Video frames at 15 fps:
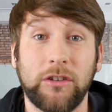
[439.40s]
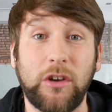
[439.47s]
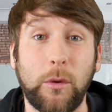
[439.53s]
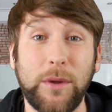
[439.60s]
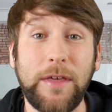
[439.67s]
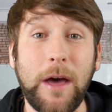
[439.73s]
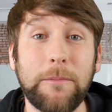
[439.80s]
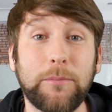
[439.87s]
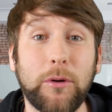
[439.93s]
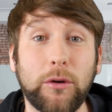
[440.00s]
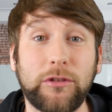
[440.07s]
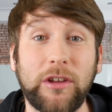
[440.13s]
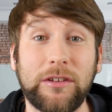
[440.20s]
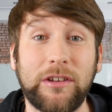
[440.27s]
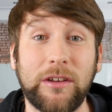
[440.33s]
So with that
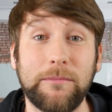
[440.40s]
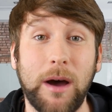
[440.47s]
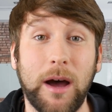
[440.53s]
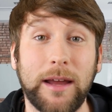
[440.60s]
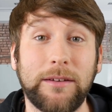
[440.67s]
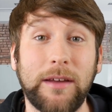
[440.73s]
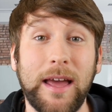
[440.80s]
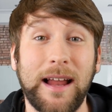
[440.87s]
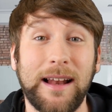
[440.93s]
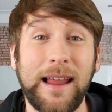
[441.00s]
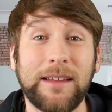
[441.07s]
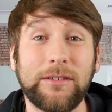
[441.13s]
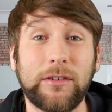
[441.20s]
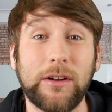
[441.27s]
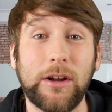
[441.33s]
process in mind,
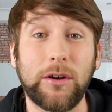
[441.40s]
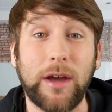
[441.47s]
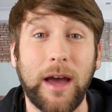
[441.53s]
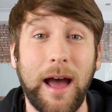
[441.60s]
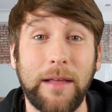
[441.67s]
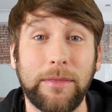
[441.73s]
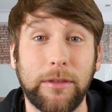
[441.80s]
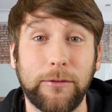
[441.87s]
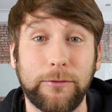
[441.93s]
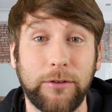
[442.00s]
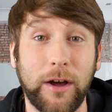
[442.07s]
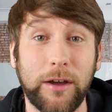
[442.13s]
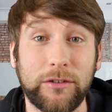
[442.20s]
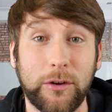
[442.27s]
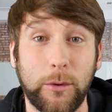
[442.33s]
let's look at the
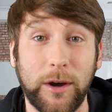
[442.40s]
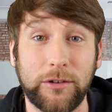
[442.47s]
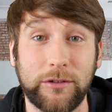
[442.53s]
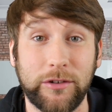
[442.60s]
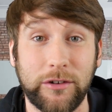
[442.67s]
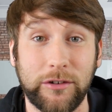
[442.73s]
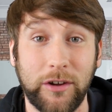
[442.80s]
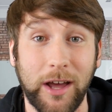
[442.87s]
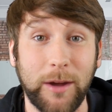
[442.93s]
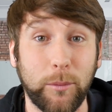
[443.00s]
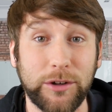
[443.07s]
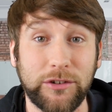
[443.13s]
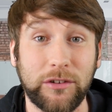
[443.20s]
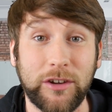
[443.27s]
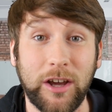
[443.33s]
first question type,
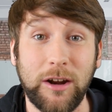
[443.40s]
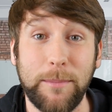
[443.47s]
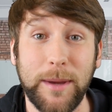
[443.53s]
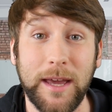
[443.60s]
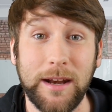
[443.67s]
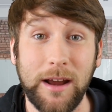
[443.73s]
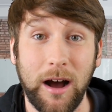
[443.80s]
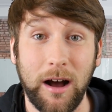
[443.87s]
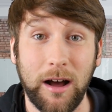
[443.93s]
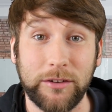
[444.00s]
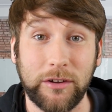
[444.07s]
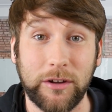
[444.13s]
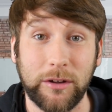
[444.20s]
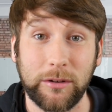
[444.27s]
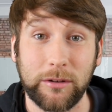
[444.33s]
which is going to be an
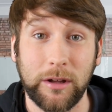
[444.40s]
article.